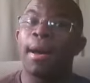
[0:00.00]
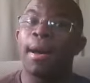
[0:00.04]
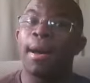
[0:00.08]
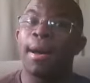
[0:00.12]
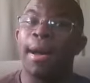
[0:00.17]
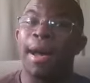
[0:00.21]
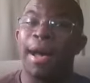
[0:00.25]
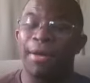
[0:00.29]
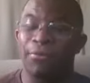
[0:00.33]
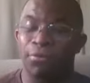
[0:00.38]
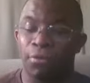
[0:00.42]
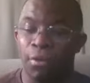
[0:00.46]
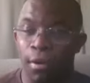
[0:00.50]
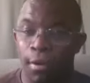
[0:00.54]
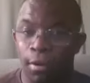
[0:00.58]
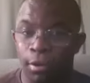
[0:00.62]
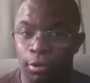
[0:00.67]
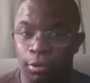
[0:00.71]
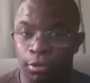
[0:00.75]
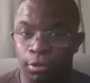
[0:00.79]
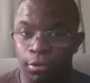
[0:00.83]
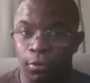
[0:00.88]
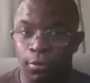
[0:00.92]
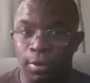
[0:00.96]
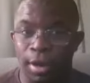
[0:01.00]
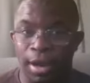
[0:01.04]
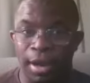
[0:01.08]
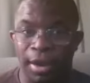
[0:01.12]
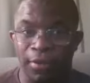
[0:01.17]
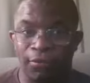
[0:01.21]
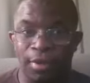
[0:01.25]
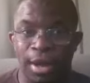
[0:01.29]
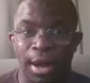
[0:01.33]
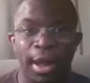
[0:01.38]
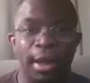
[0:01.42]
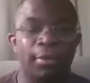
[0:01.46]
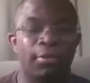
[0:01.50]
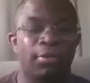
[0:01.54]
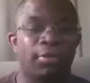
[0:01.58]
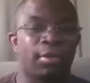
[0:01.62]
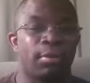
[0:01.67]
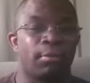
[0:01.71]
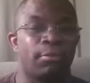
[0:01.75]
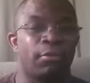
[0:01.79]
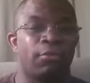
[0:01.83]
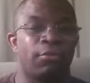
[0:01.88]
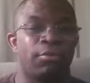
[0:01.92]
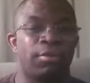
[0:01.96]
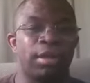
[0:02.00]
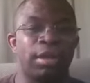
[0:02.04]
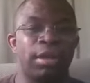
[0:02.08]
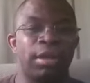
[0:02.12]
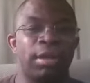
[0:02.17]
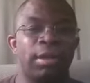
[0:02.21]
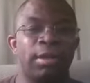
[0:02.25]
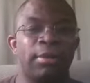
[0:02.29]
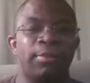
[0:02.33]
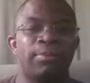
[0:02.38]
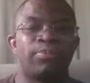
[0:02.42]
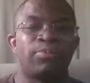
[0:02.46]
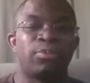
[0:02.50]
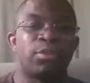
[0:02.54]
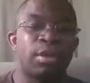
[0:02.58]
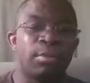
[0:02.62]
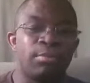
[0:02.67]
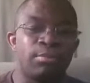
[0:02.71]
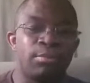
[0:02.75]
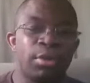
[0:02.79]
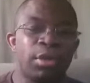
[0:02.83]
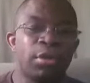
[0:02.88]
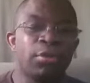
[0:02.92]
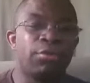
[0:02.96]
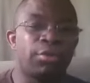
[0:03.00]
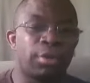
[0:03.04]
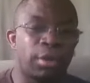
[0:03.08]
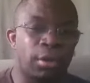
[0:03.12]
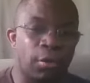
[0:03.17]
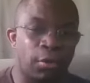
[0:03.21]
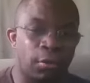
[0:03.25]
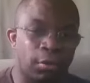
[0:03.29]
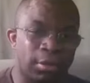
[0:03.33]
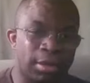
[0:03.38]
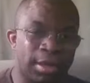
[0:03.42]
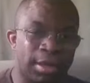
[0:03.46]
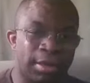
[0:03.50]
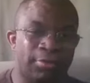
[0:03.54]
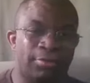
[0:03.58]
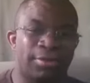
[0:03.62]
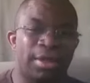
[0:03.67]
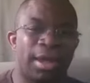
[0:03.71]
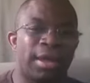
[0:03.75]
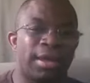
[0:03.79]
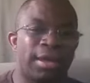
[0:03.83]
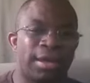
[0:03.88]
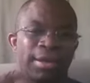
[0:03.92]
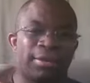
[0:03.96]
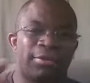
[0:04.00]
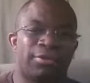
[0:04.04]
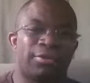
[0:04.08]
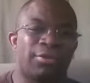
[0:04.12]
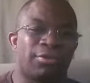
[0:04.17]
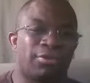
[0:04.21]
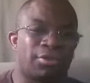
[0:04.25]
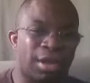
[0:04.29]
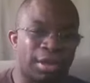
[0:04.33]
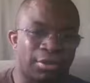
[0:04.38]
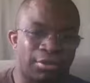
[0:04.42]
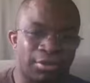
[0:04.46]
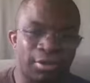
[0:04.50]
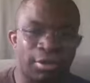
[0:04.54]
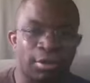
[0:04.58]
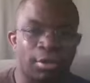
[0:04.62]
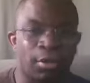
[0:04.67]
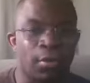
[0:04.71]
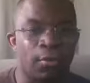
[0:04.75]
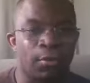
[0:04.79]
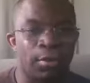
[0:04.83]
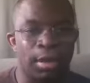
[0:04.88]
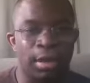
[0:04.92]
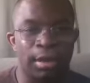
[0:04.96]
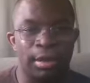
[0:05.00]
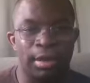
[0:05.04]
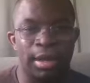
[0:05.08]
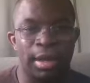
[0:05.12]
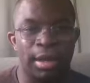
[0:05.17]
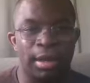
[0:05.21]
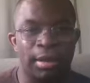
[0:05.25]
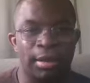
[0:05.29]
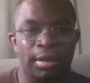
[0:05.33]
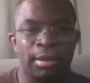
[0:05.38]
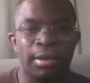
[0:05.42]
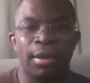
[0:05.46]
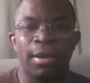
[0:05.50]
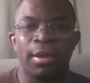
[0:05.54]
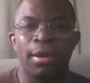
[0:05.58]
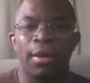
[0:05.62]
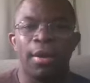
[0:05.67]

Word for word: I've gone through and I've gotten some of the musical things that he has suggested going and getting.